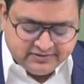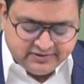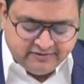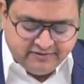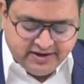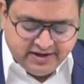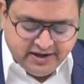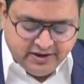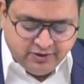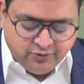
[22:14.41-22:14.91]

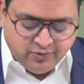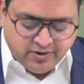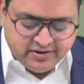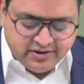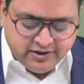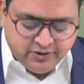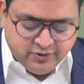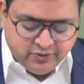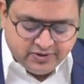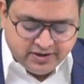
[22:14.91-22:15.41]
70 into
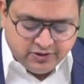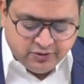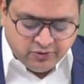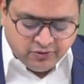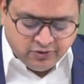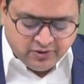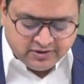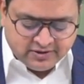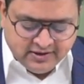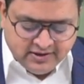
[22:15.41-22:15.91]
100 you can
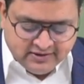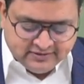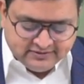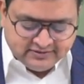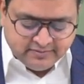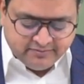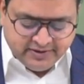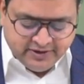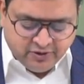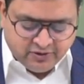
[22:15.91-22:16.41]
do, or
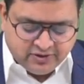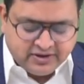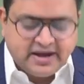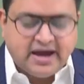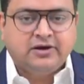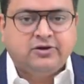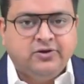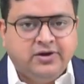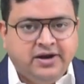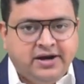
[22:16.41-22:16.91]
simply on
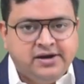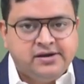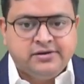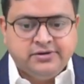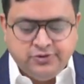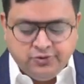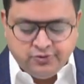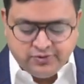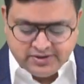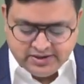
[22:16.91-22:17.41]

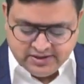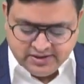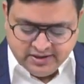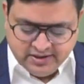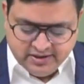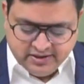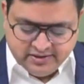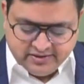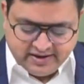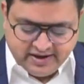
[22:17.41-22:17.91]
calculator you can
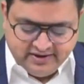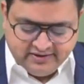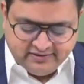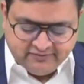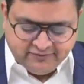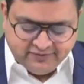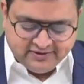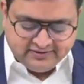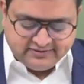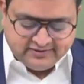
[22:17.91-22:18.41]

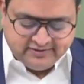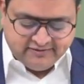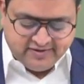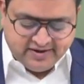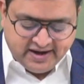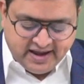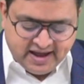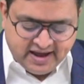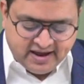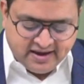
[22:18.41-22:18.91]
write first
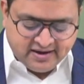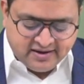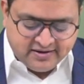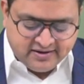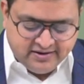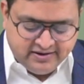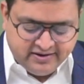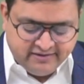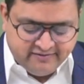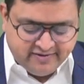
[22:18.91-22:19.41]
7 lakh
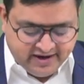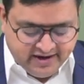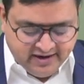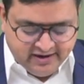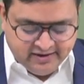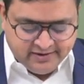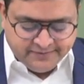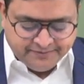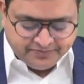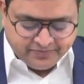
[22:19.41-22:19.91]

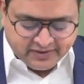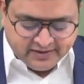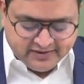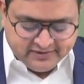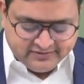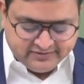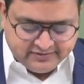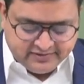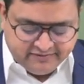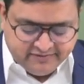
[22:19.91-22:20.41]
divide
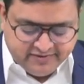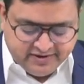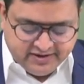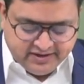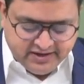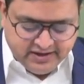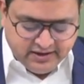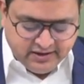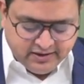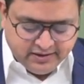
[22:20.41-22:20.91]

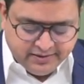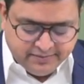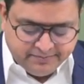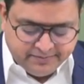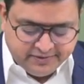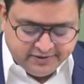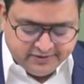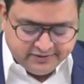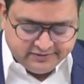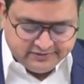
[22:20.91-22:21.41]

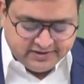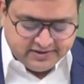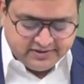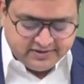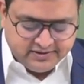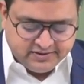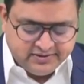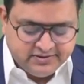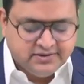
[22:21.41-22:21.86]
70%.